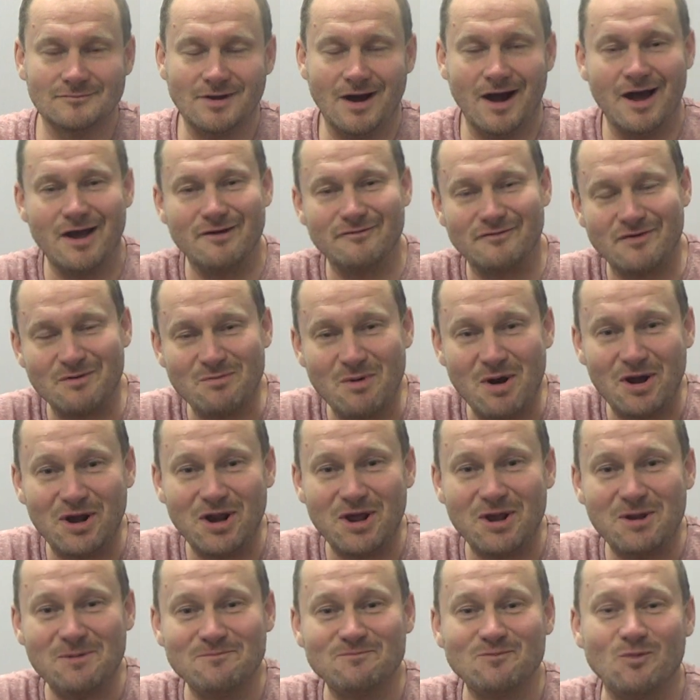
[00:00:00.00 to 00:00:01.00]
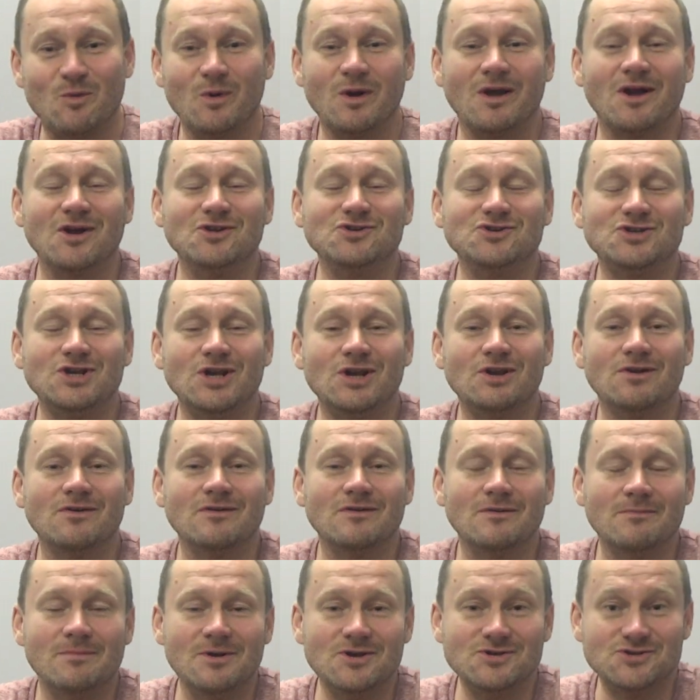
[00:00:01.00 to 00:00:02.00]
Hi everybody, we continue
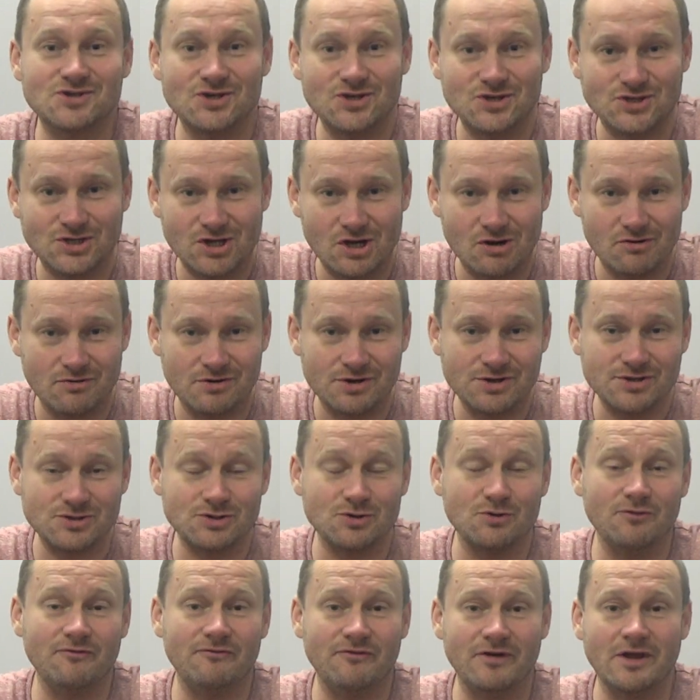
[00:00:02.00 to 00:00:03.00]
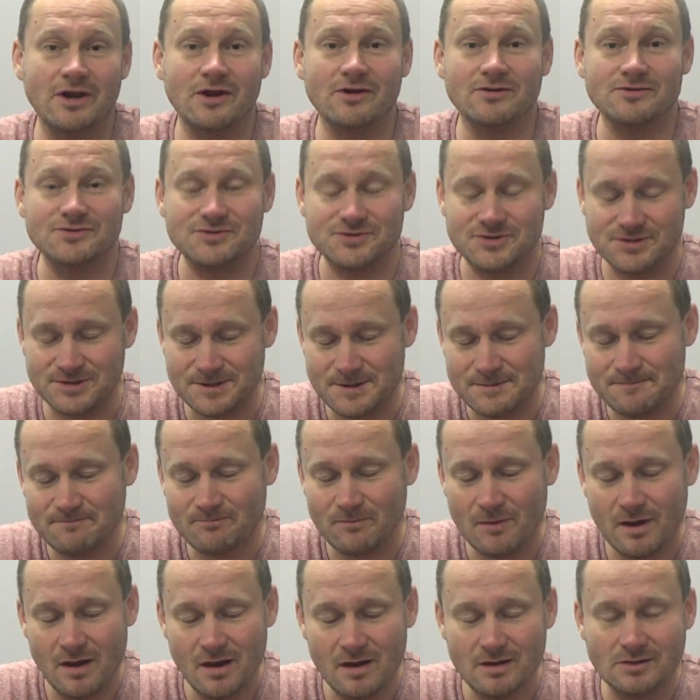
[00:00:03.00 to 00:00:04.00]
the business series of videos.
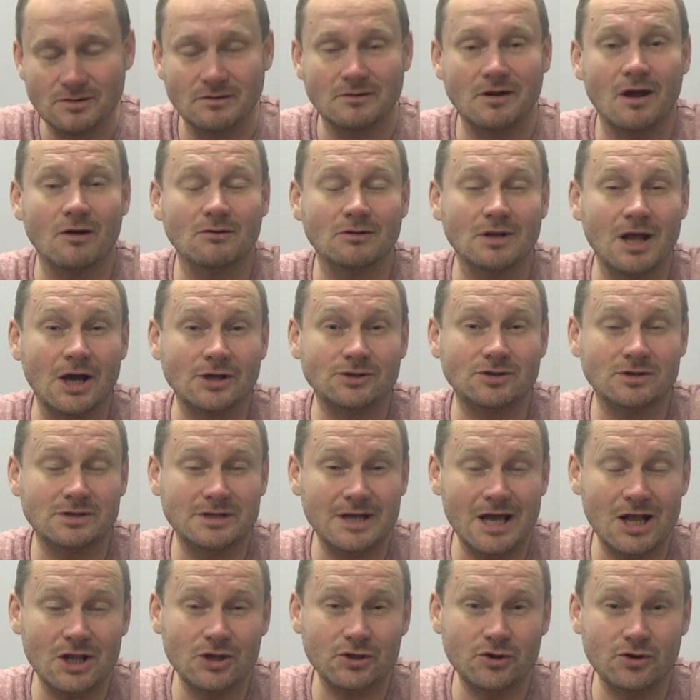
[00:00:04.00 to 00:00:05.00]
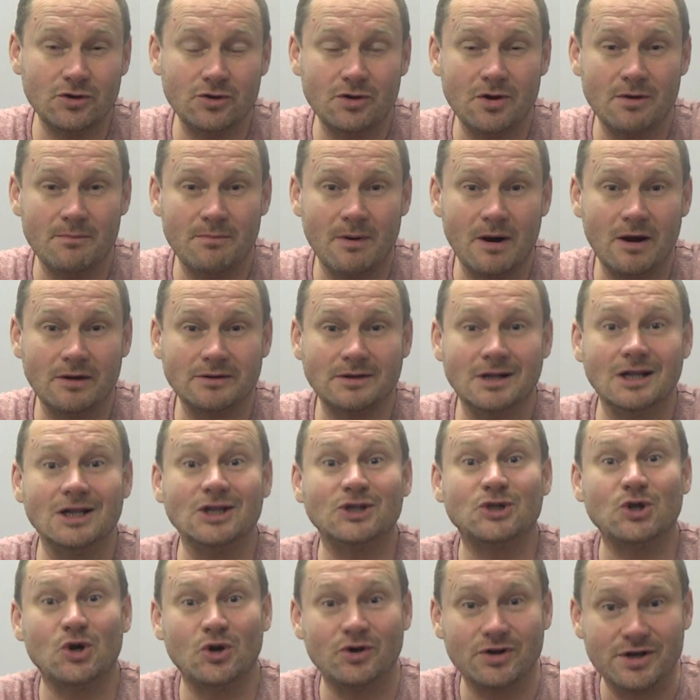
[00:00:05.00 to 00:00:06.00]
Today I would like to tell you about
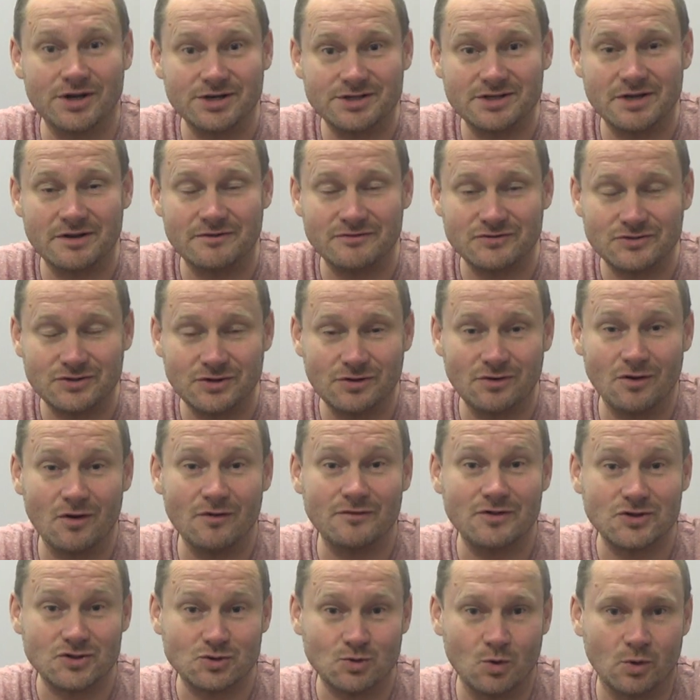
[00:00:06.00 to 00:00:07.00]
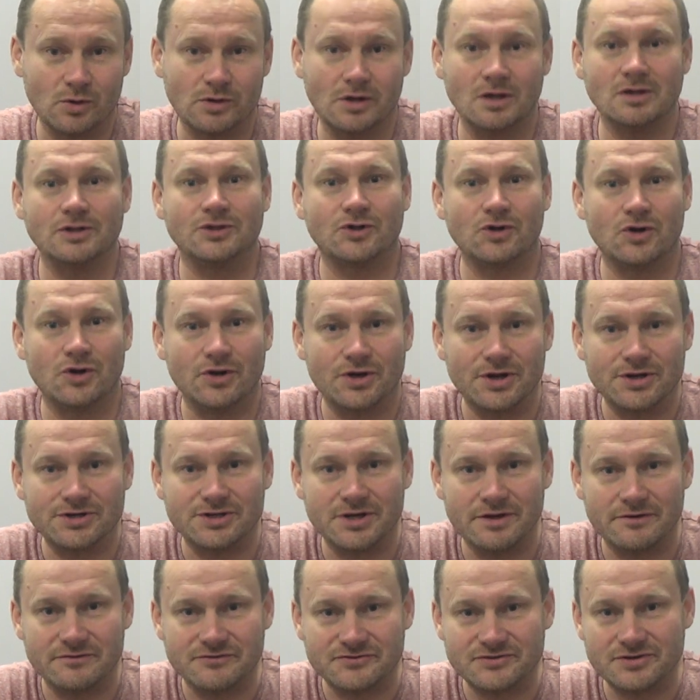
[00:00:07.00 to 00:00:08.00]
alternatives. You know this word
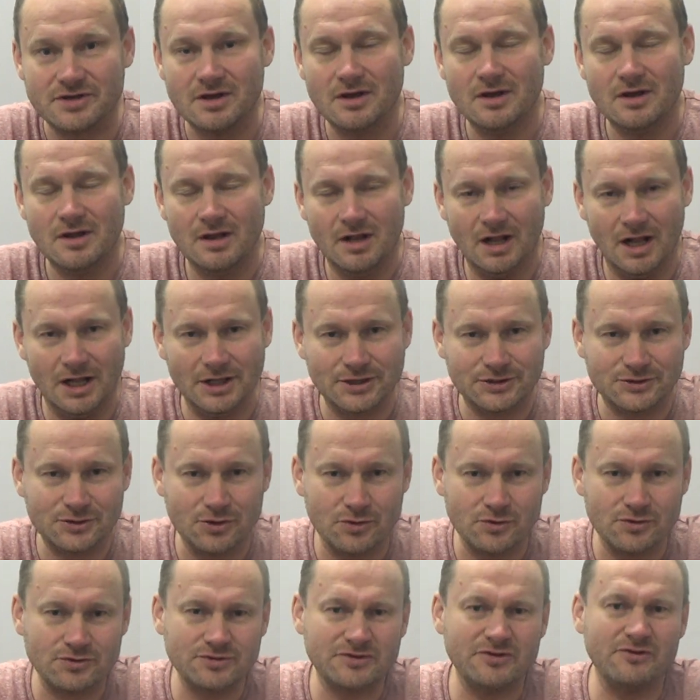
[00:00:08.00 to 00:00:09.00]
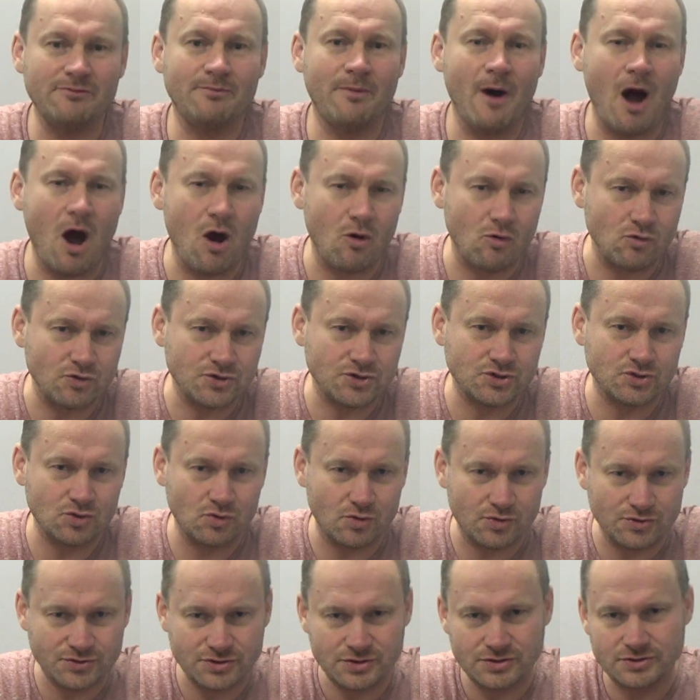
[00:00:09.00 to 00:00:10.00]
alternatives. Alternative power
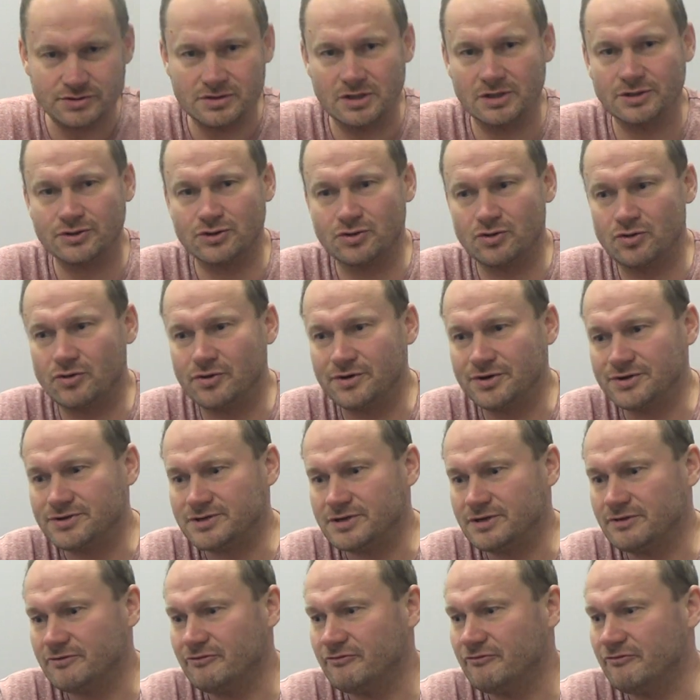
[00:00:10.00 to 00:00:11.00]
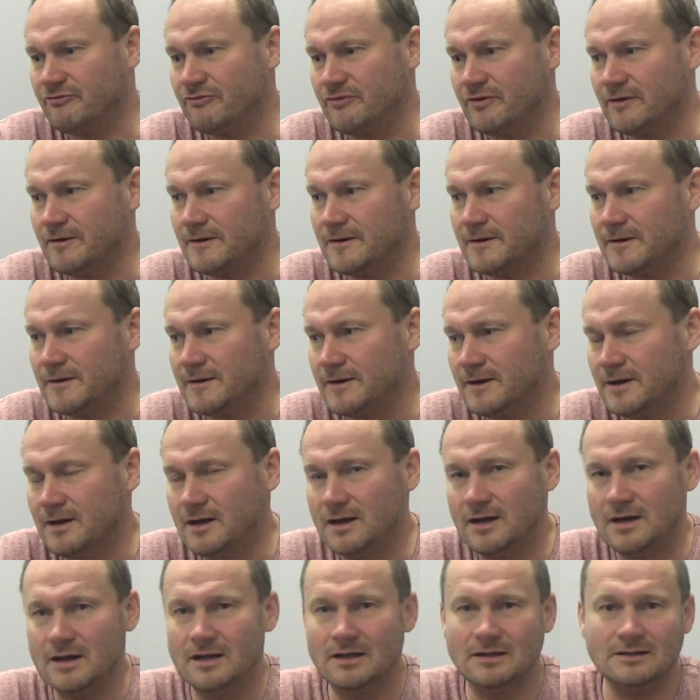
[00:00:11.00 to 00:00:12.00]
sources, alternative uh,
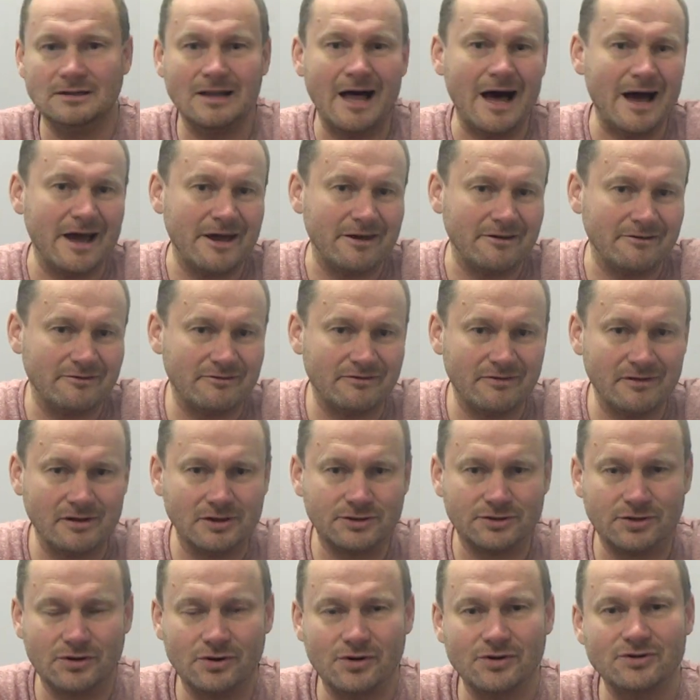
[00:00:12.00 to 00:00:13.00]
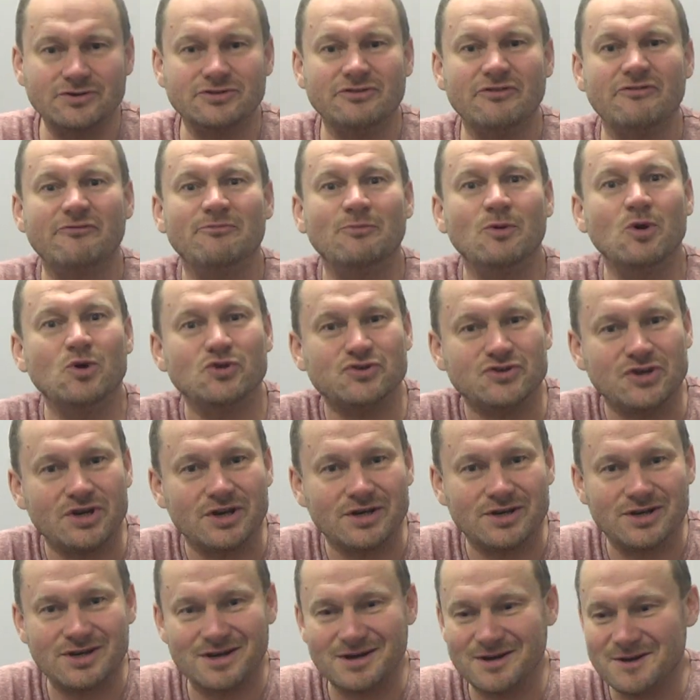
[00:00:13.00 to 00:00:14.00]
life, alternative music.